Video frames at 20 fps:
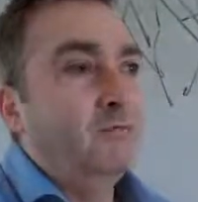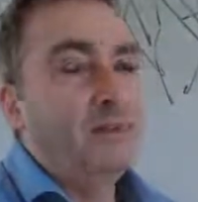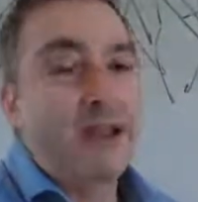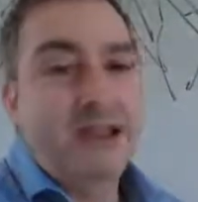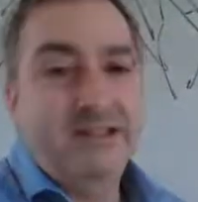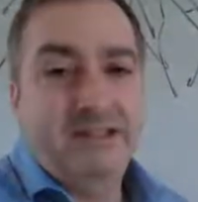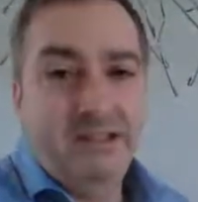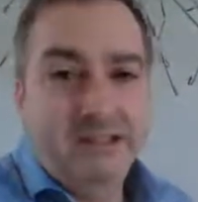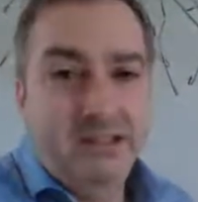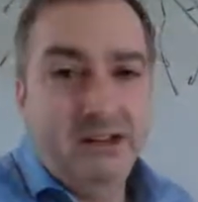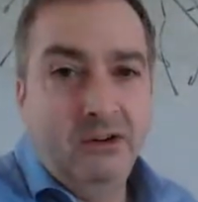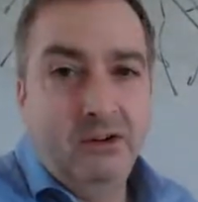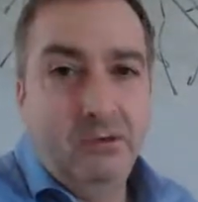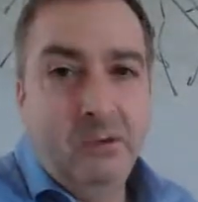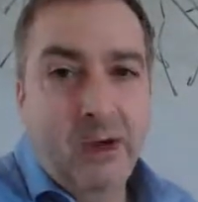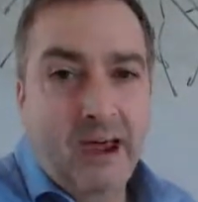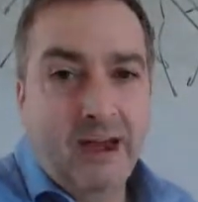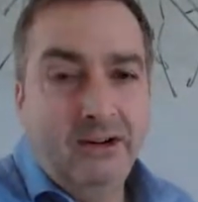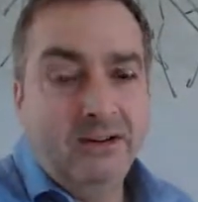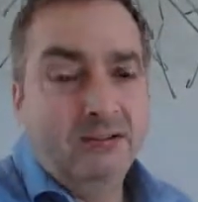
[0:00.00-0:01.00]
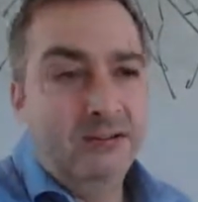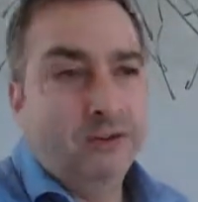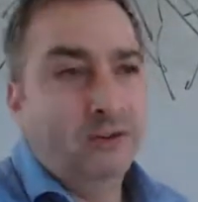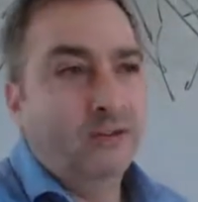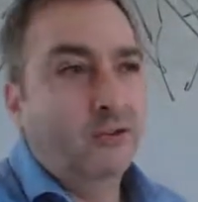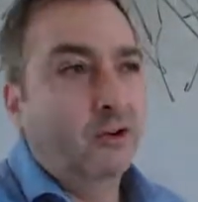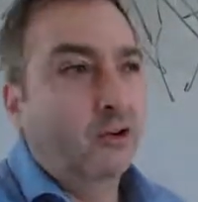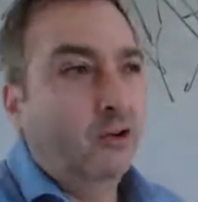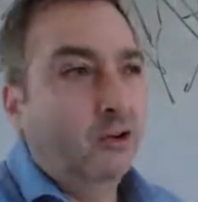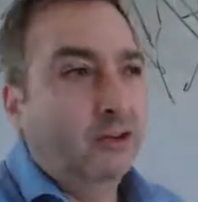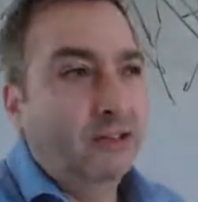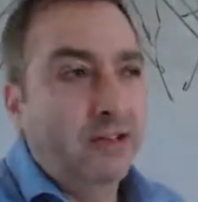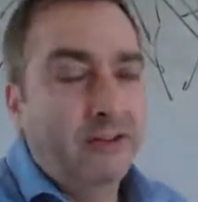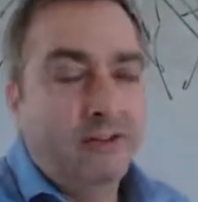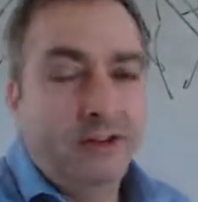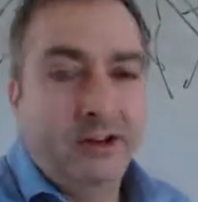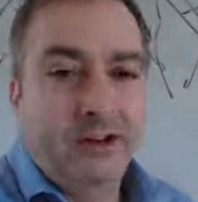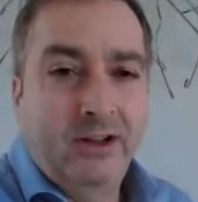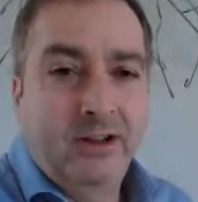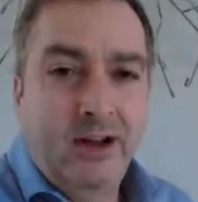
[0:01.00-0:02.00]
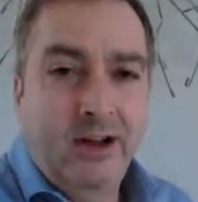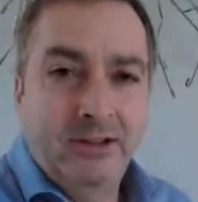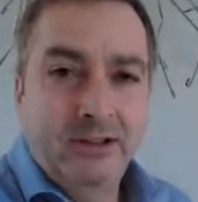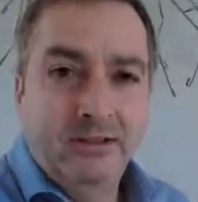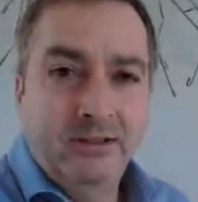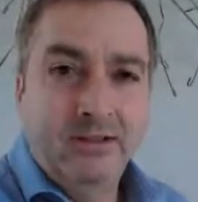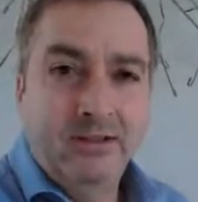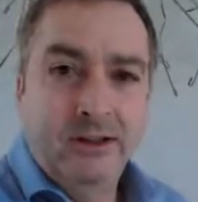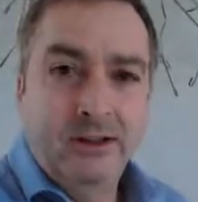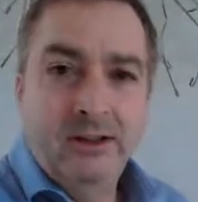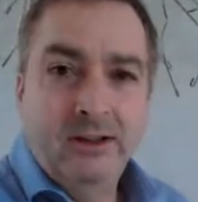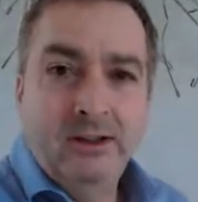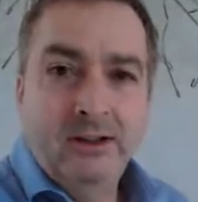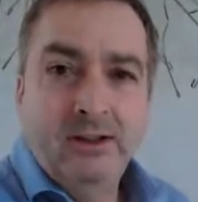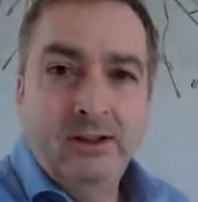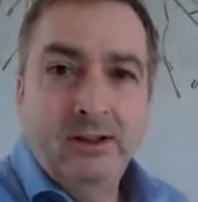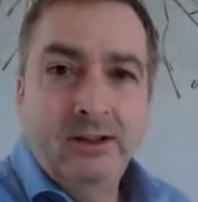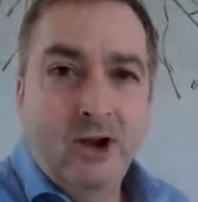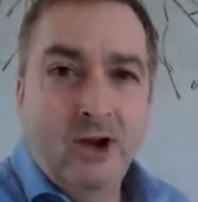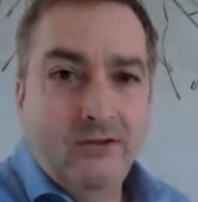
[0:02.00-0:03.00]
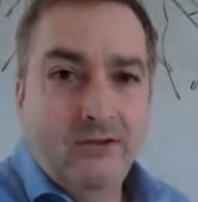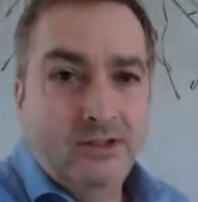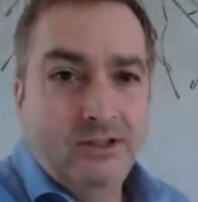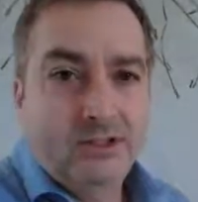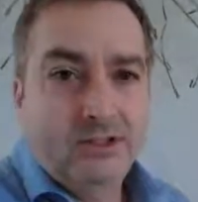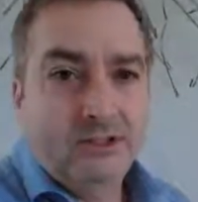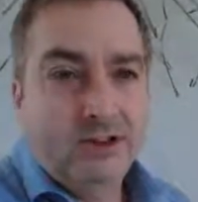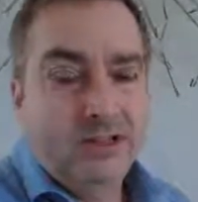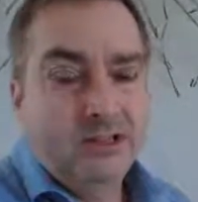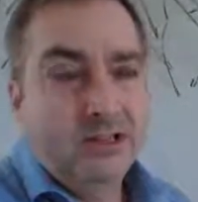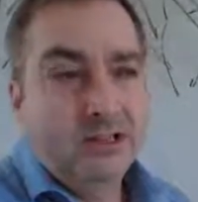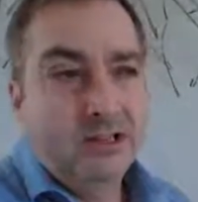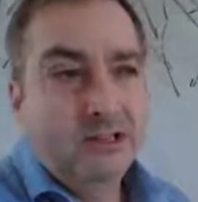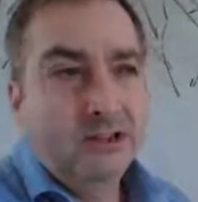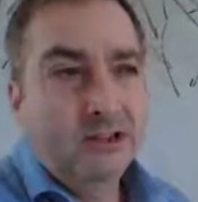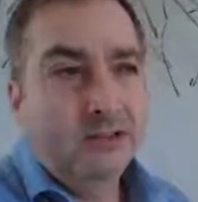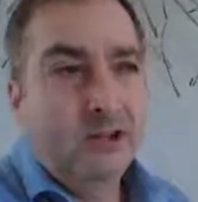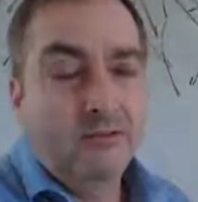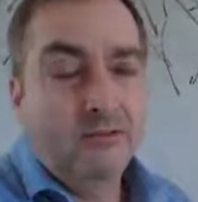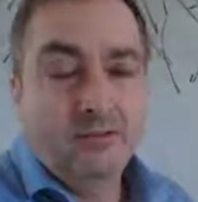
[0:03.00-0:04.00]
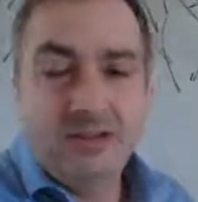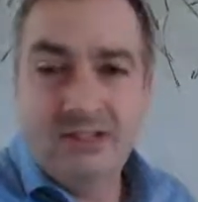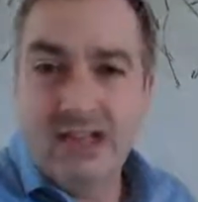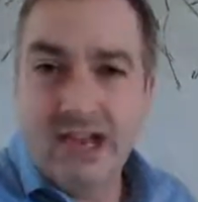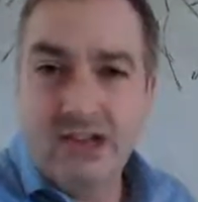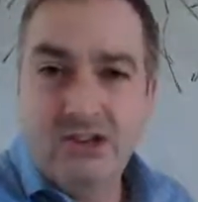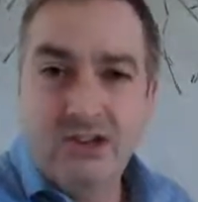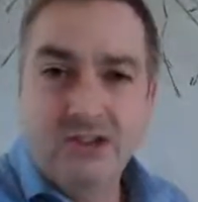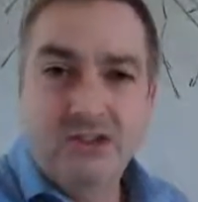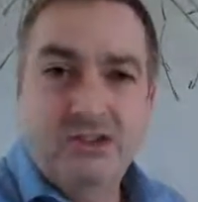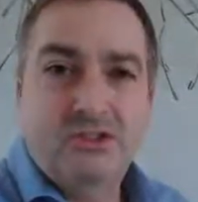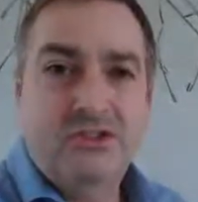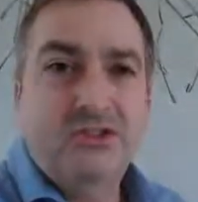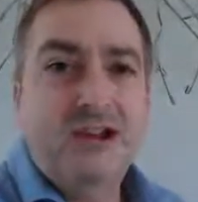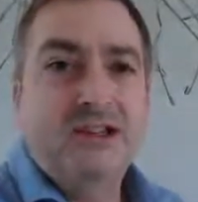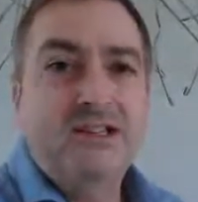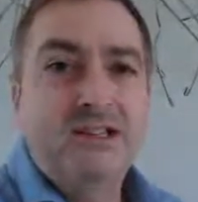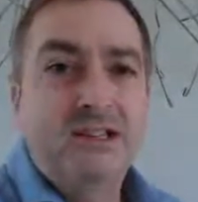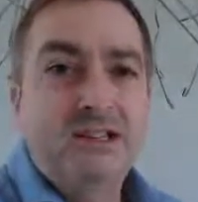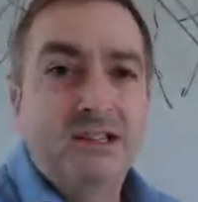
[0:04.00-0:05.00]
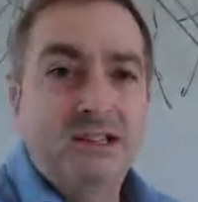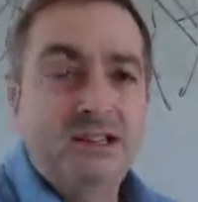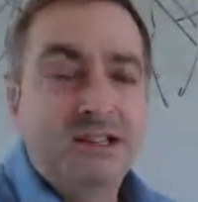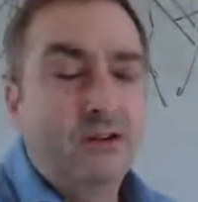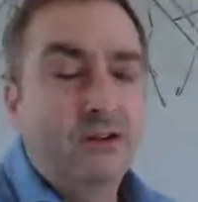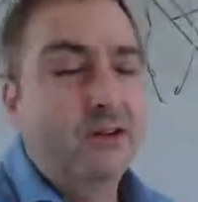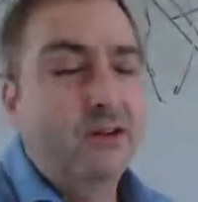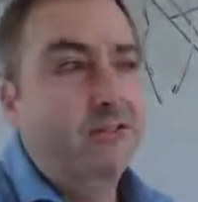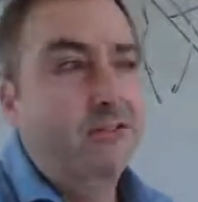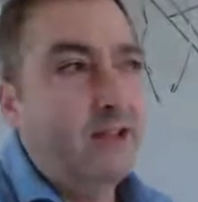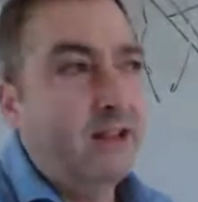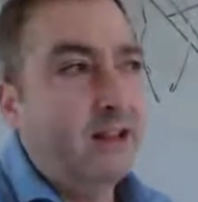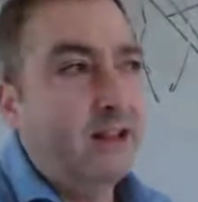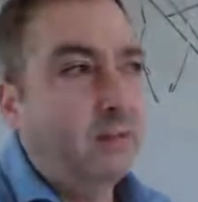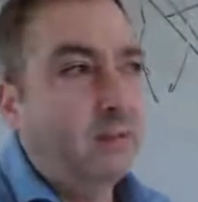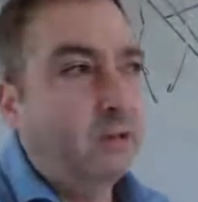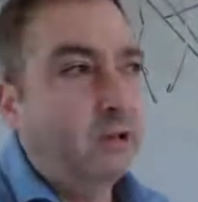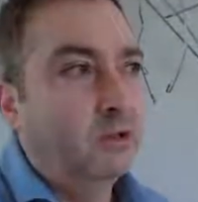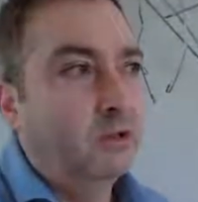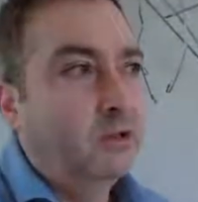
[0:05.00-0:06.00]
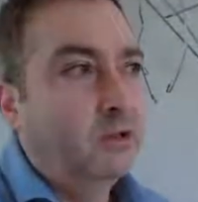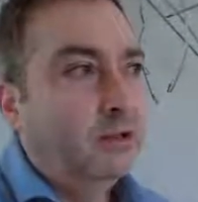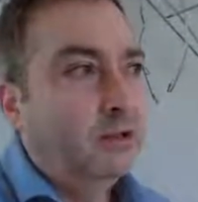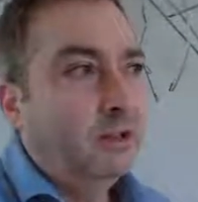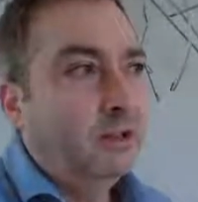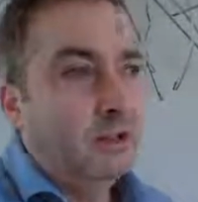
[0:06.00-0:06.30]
raising your awareness of all the different kinds of conversation strategies that are available.